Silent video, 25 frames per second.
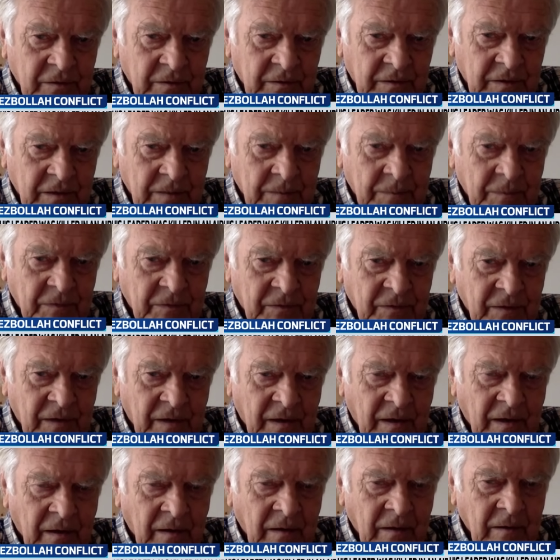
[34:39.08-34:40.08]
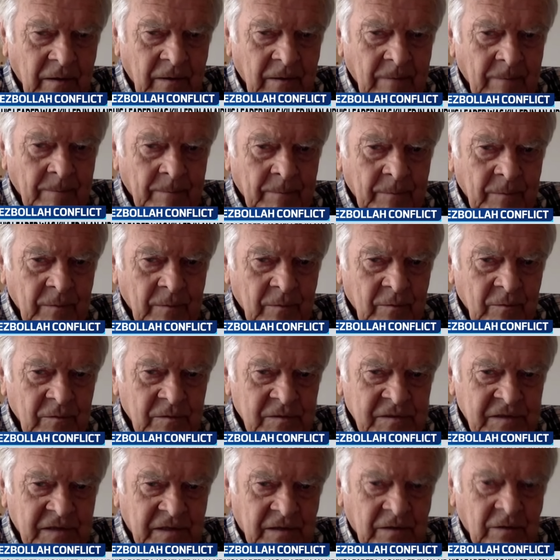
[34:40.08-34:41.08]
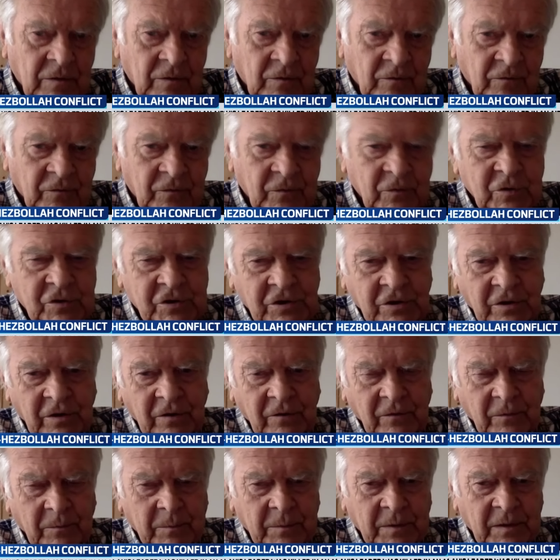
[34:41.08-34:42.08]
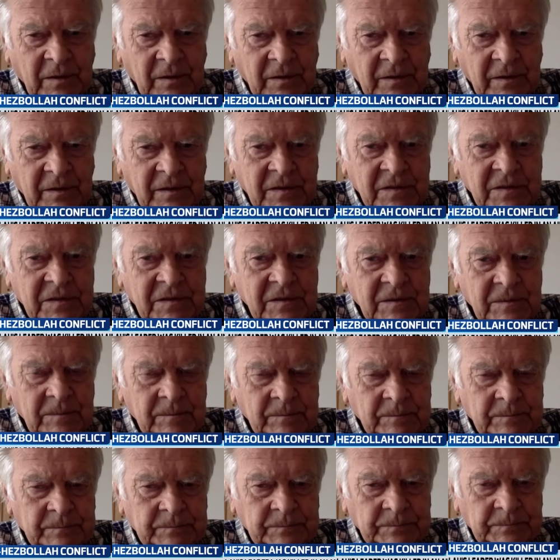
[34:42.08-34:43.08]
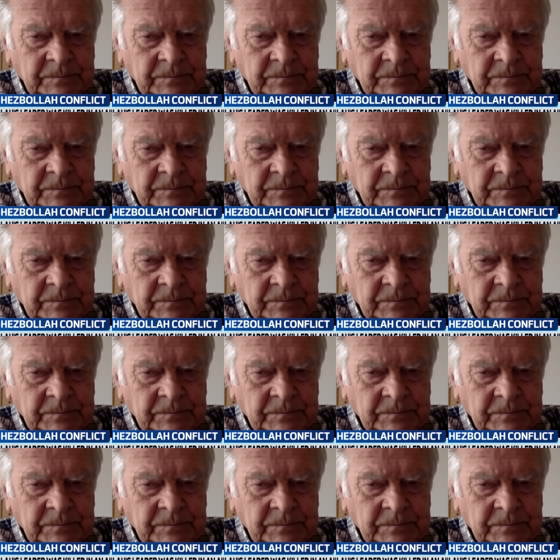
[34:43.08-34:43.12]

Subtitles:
we can keep it there, settle the future of the Middle East.